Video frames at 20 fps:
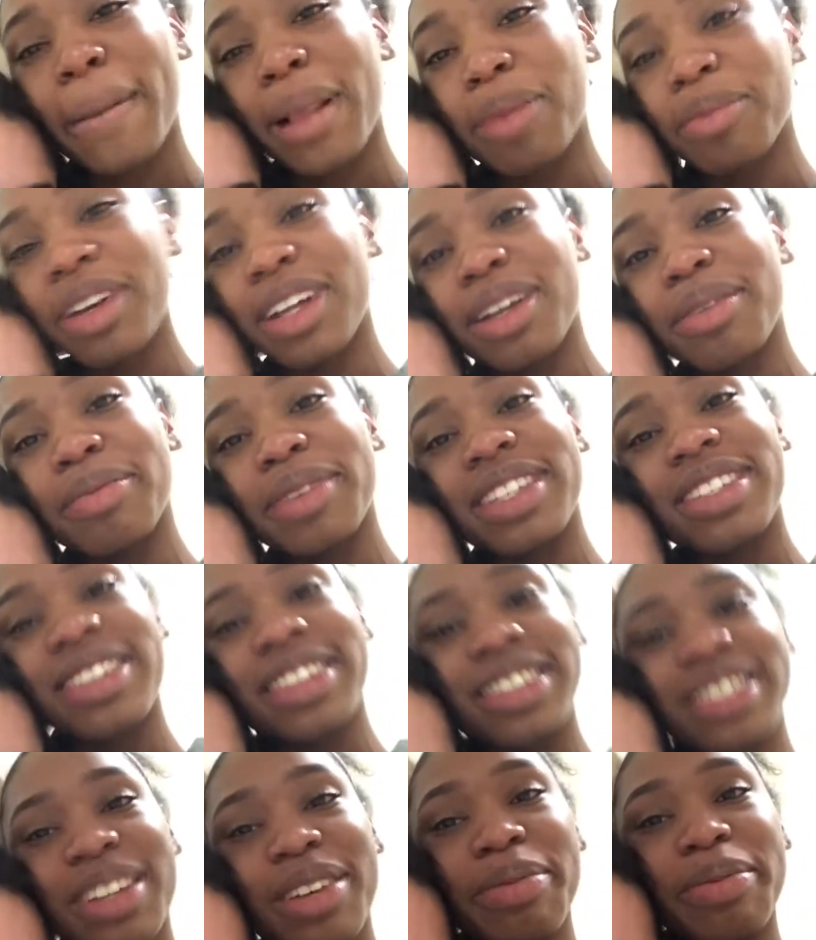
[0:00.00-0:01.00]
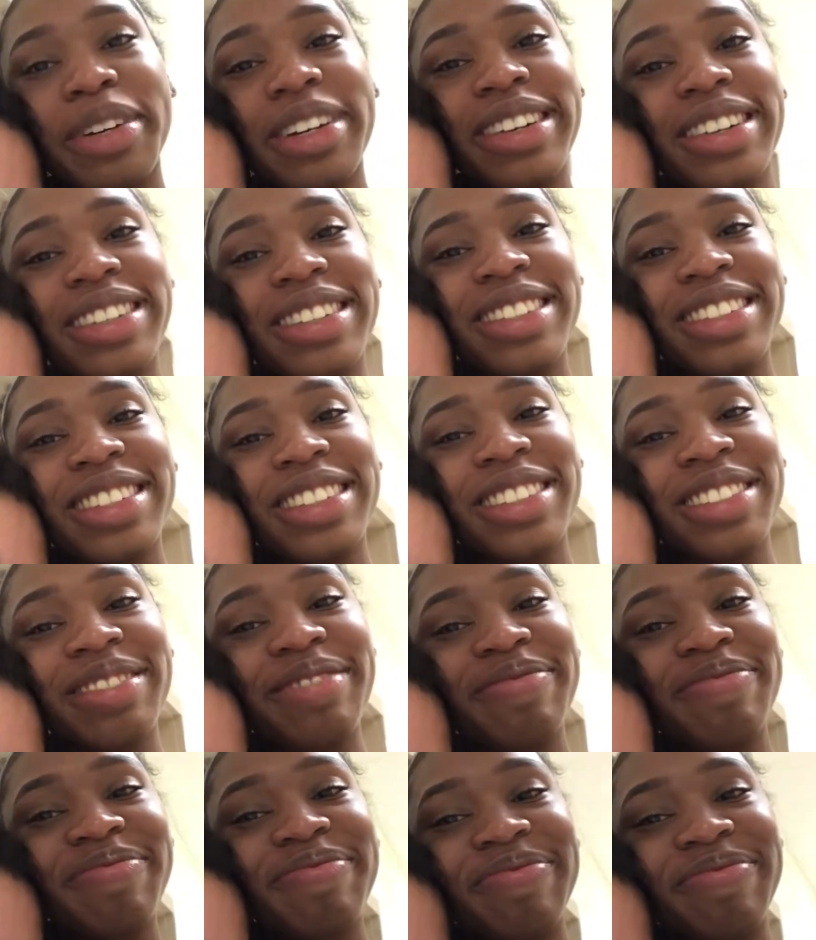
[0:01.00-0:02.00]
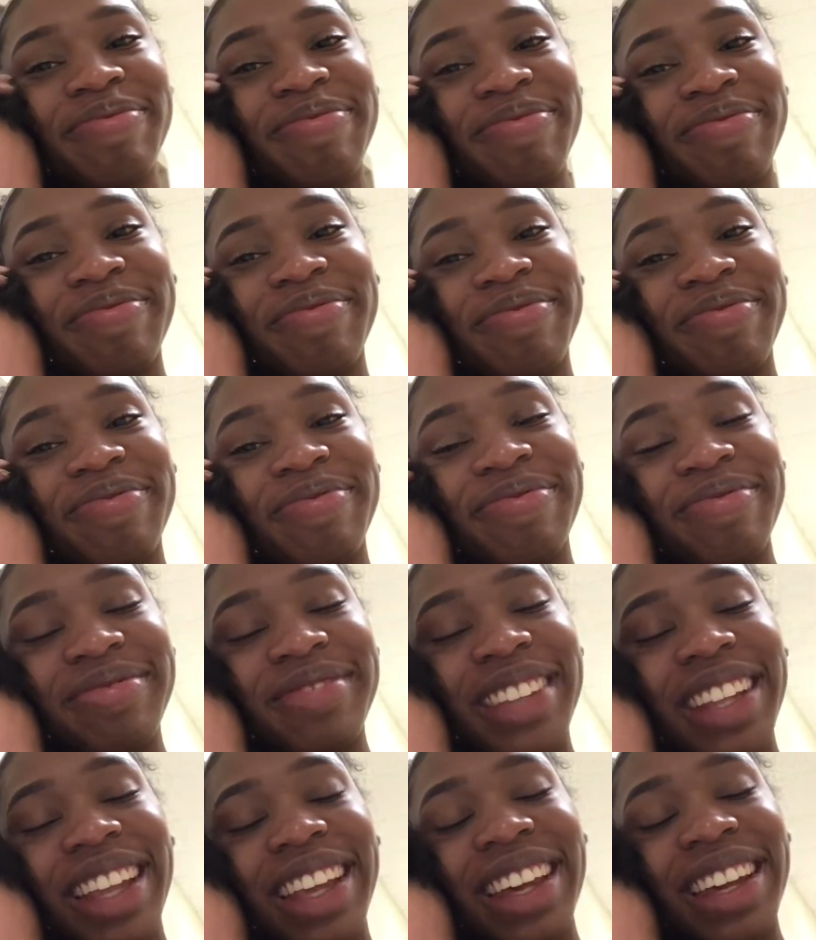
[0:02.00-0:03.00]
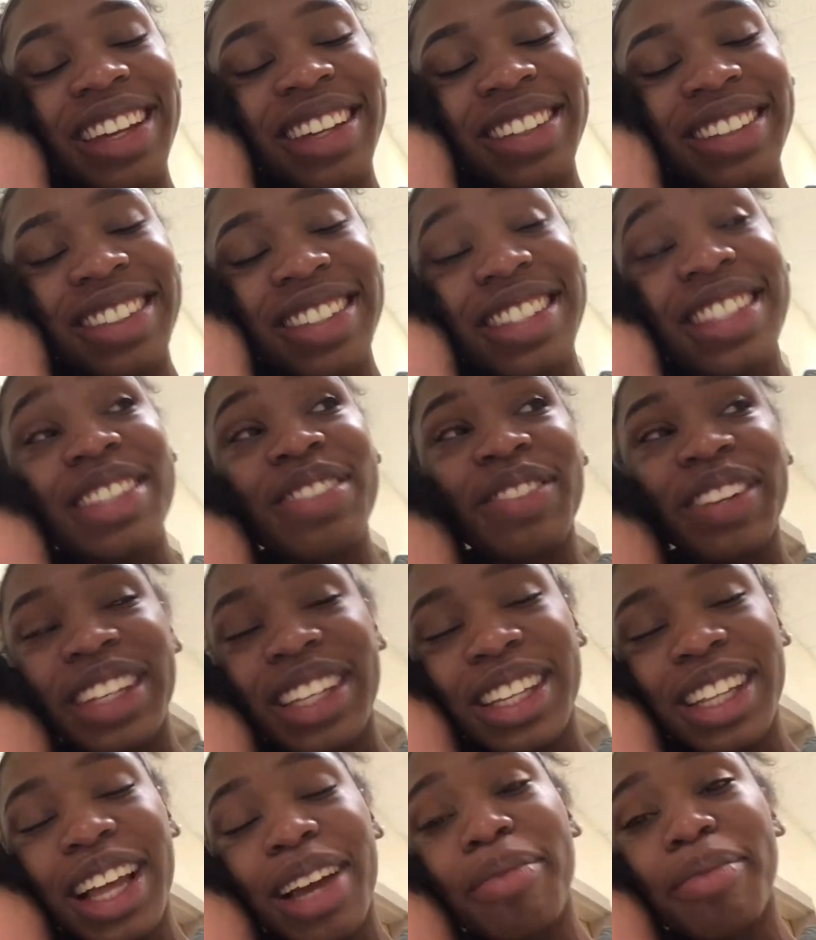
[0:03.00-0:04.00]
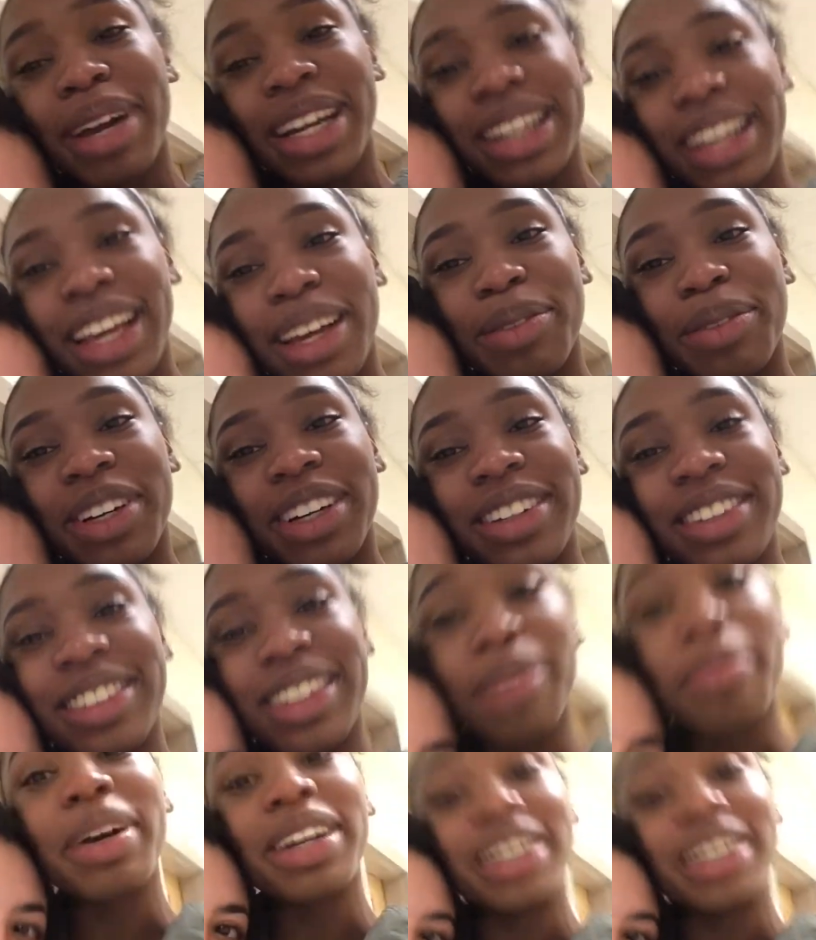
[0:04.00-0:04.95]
I'm gonna miss her so much. Like, this is really like my day one. Like,